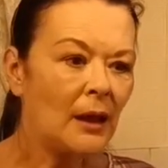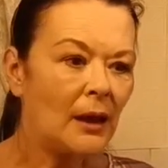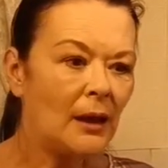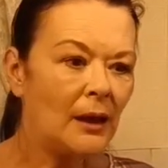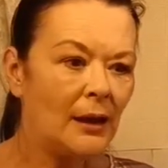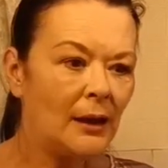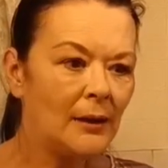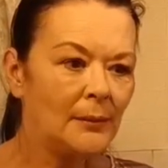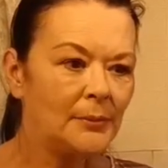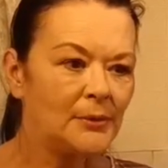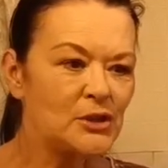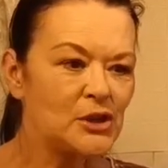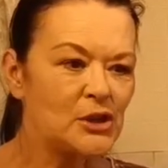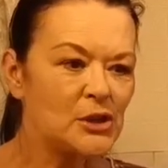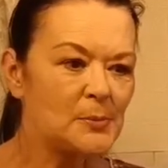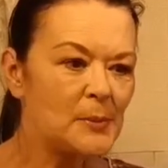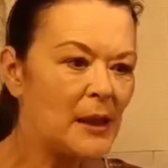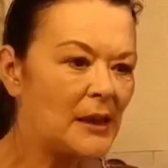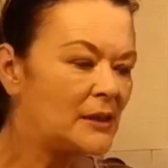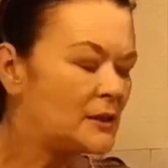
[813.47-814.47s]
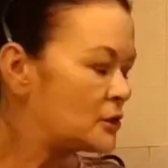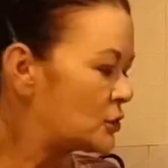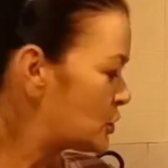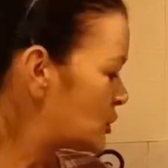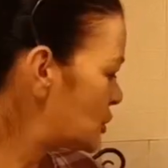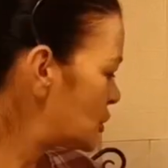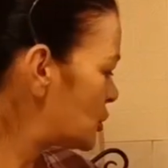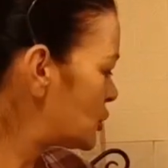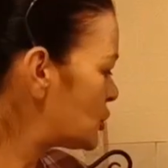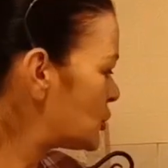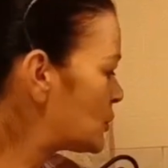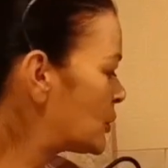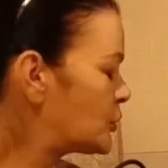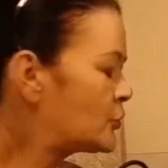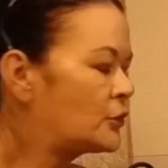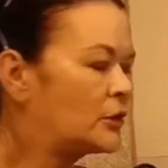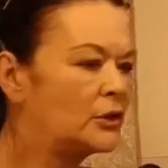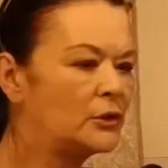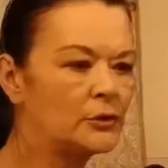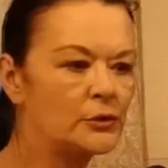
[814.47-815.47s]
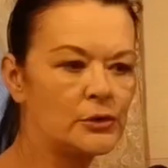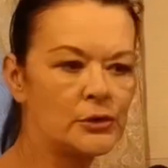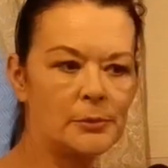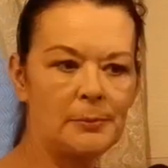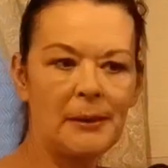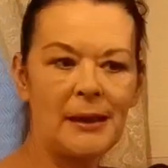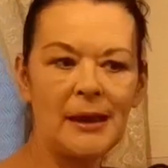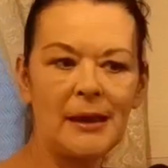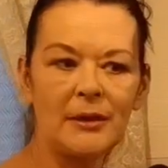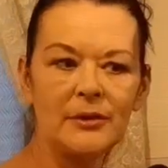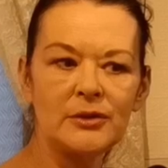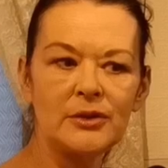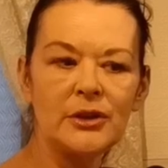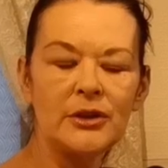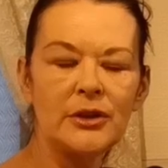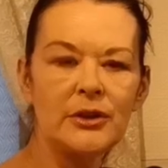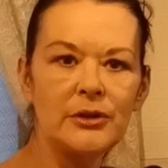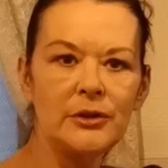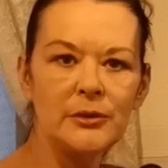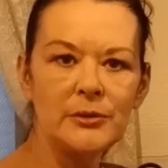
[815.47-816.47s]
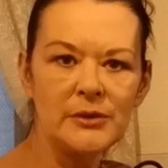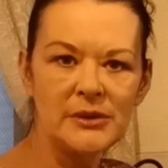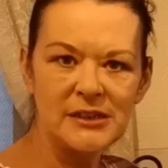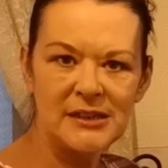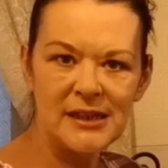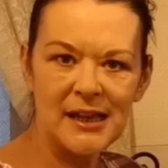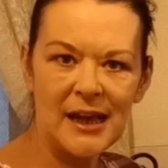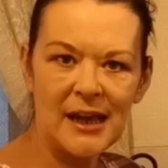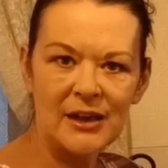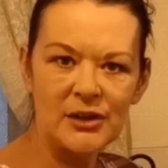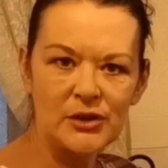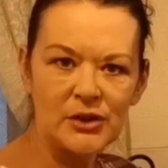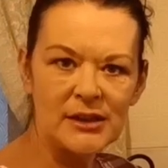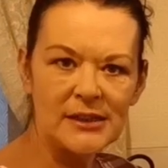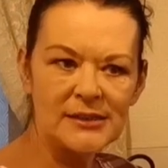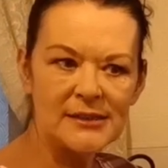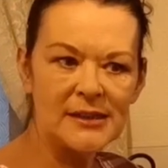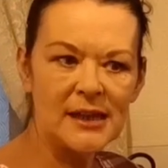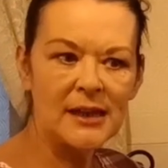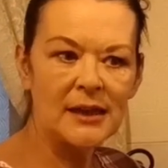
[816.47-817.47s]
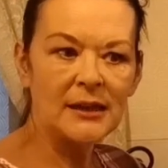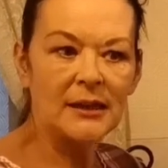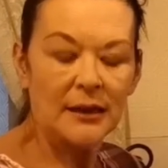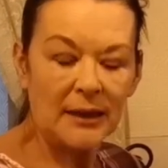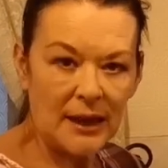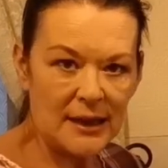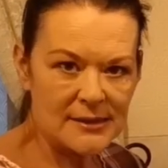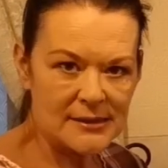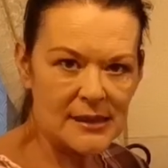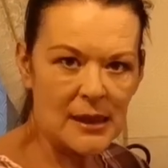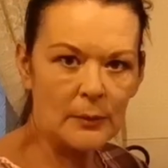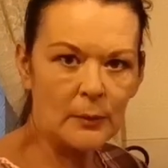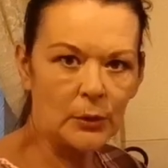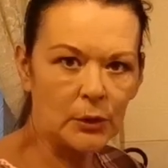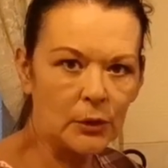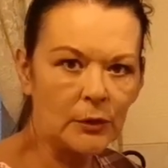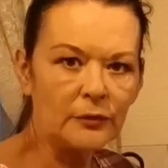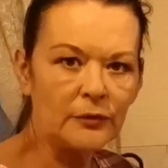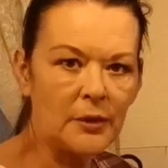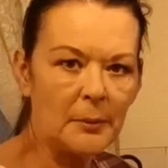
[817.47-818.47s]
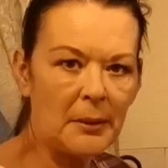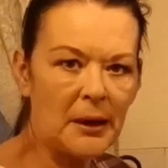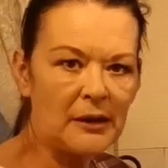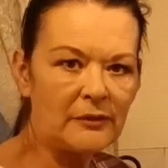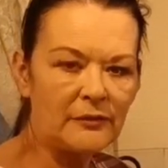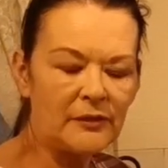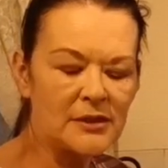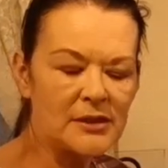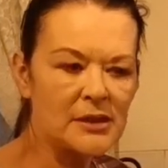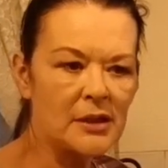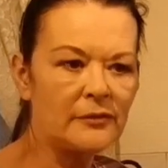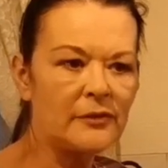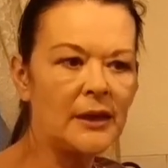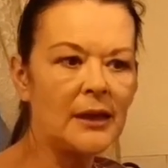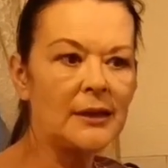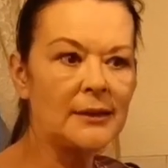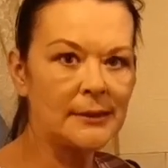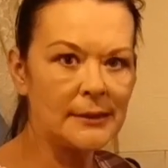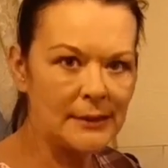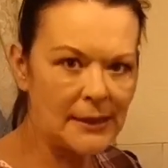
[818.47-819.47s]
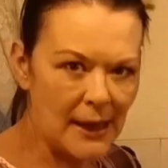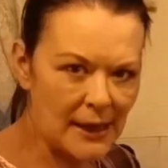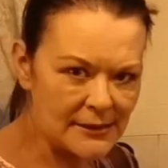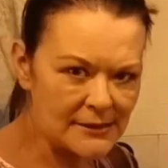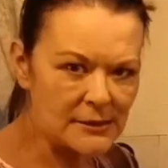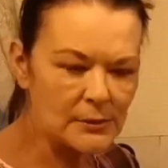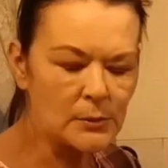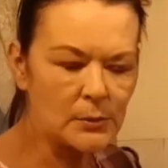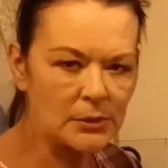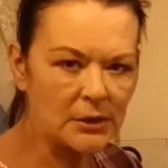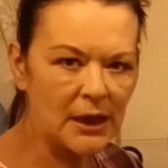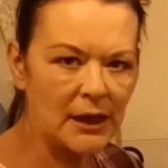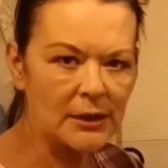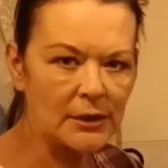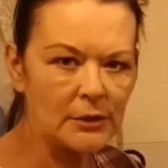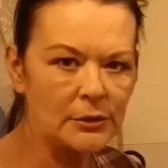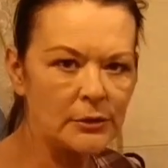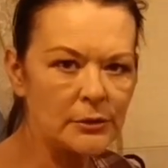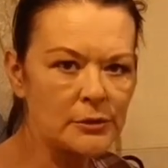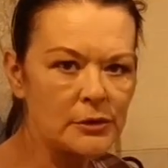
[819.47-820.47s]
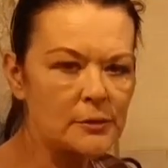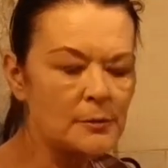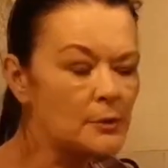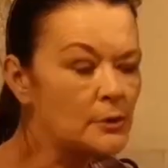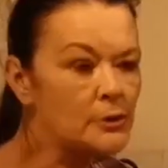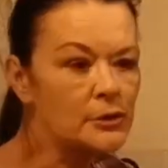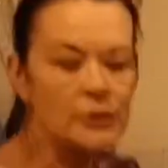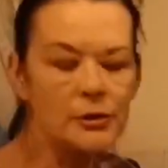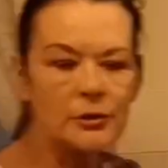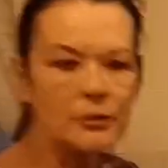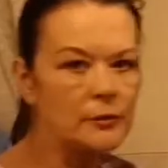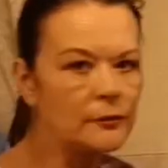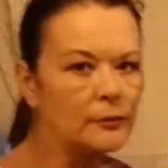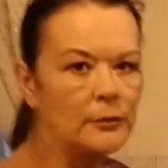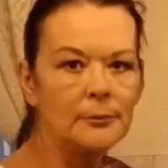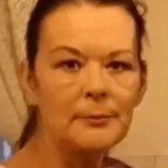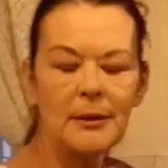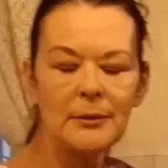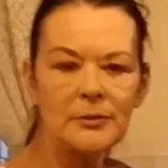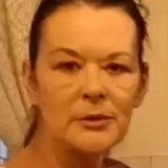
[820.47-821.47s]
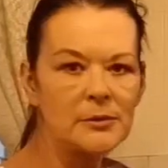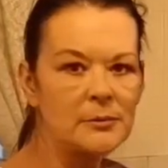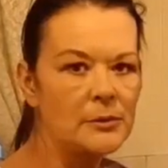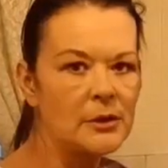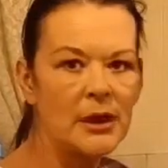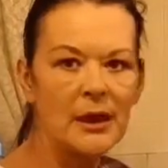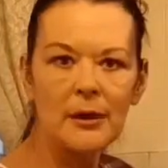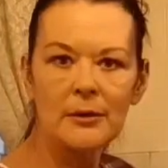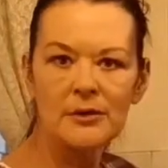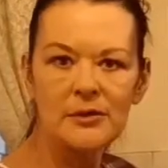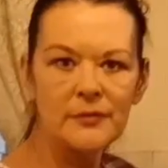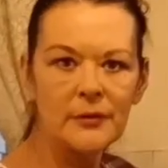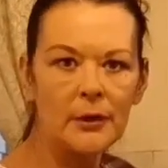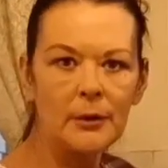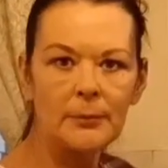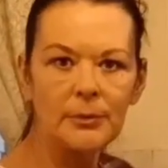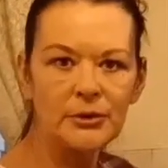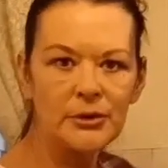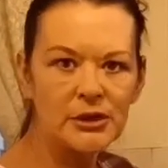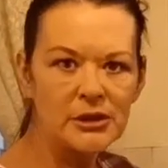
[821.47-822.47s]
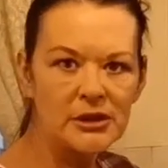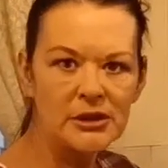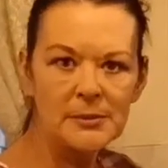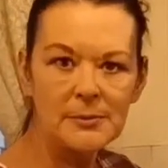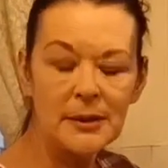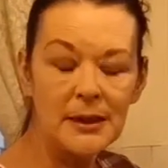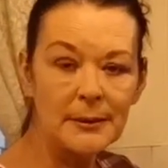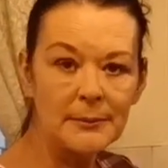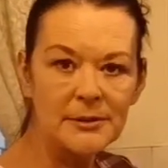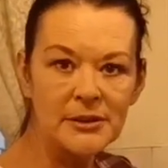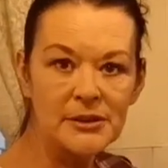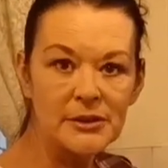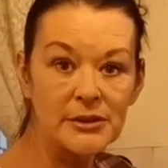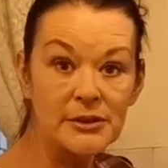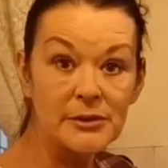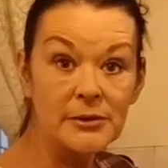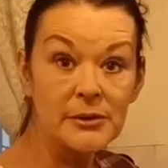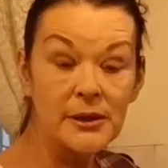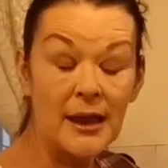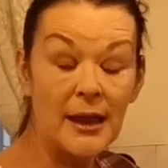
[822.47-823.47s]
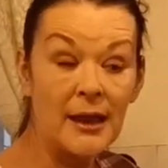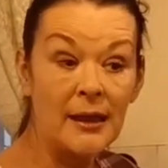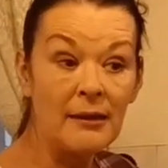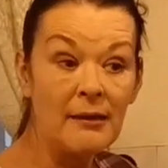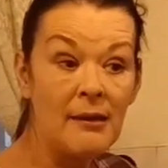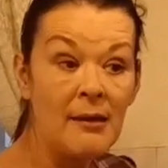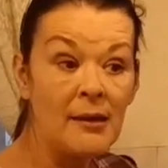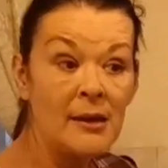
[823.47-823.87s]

But to spend £200 or £300 on a new dehydrator, yes, I would love the benefit of it, and yes, it would get used, but it's an awful amount of money out of our budget to be able to do that.